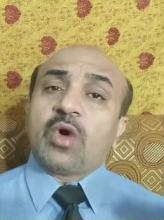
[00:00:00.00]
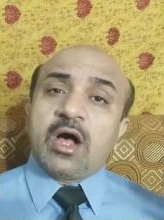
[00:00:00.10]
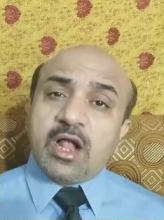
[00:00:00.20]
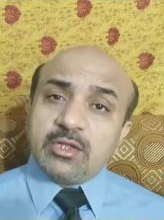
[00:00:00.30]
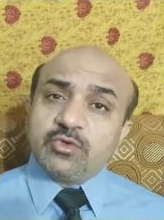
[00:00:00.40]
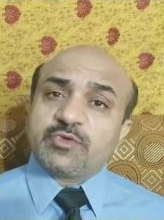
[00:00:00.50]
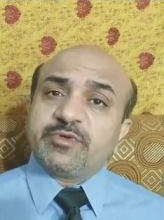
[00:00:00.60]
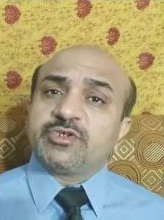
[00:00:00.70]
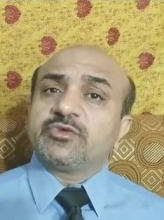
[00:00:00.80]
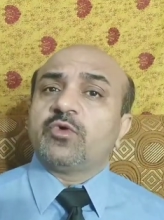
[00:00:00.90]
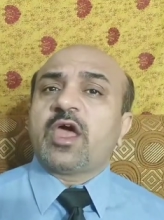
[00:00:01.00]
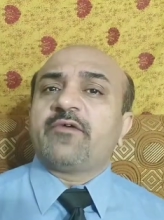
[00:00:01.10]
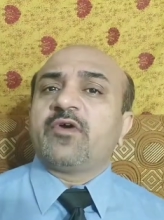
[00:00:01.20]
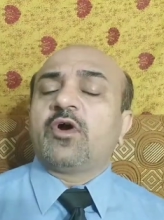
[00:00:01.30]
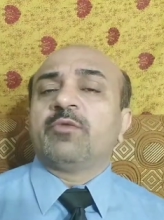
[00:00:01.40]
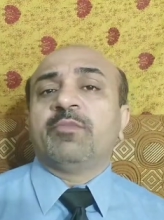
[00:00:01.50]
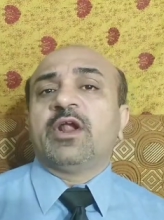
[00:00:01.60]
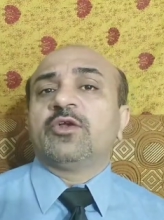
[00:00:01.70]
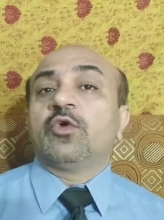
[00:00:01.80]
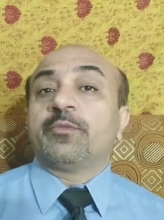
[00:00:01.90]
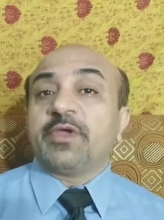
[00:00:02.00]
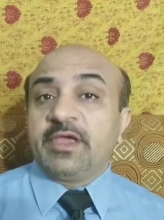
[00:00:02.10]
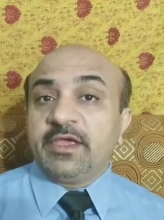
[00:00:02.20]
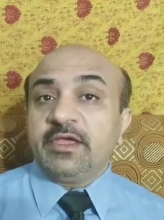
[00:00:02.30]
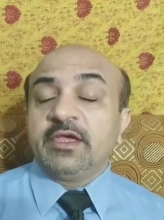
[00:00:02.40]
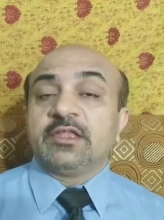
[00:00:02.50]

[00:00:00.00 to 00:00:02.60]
all those patients who have got blood group A,